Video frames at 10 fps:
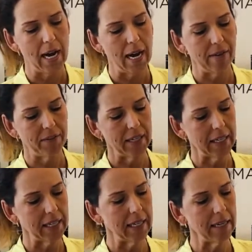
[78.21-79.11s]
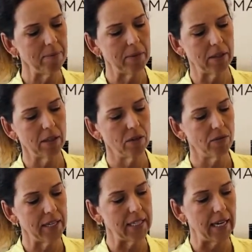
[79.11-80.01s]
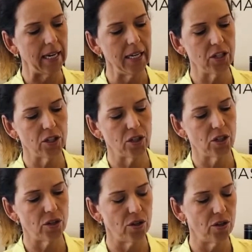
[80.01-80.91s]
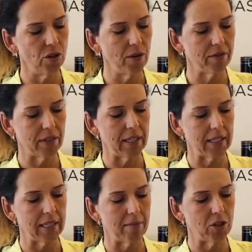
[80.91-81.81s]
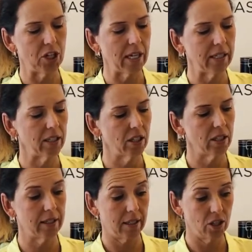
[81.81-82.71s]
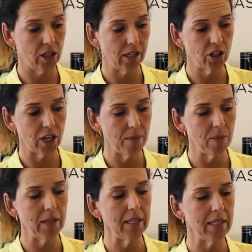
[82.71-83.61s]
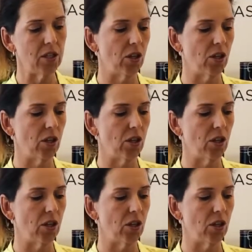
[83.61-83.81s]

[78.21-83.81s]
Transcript: I've done a couple already just to show you. I've done some shell-shaped ones.